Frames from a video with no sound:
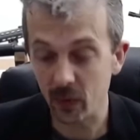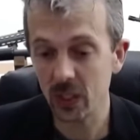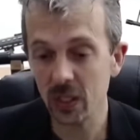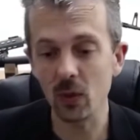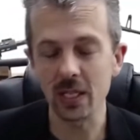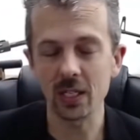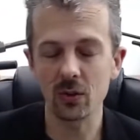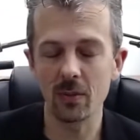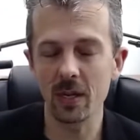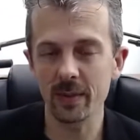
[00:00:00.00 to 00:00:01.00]
for some reason,
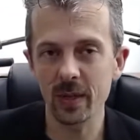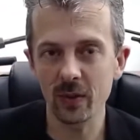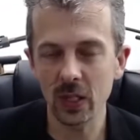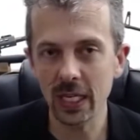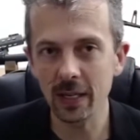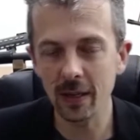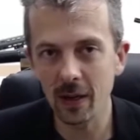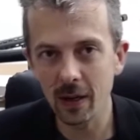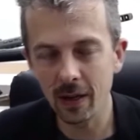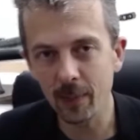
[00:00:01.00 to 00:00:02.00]
it's reminding me of the
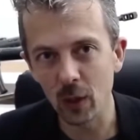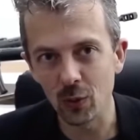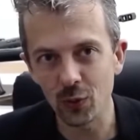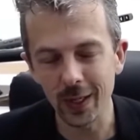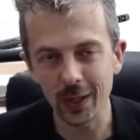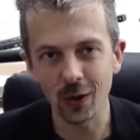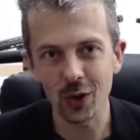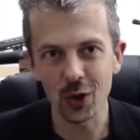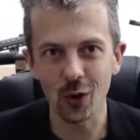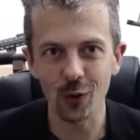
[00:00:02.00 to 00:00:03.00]
old
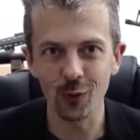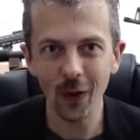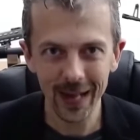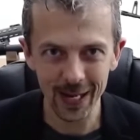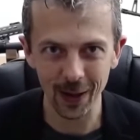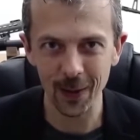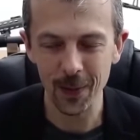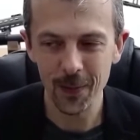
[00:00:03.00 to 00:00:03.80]
flintlock knock volley gun,